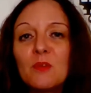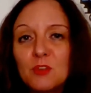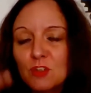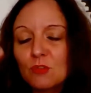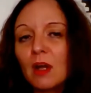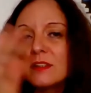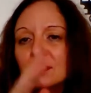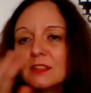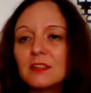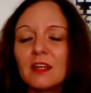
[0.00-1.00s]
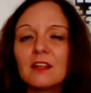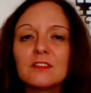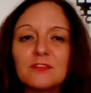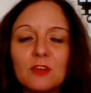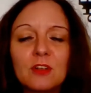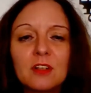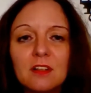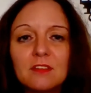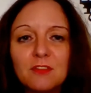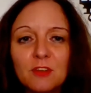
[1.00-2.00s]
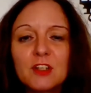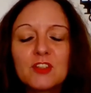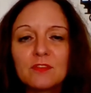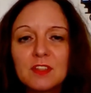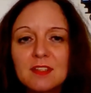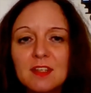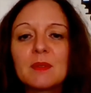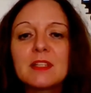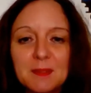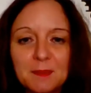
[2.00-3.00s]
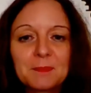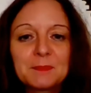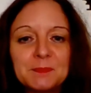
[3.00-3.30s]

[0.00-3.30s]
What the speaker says: which is quite detailed for each of the segments.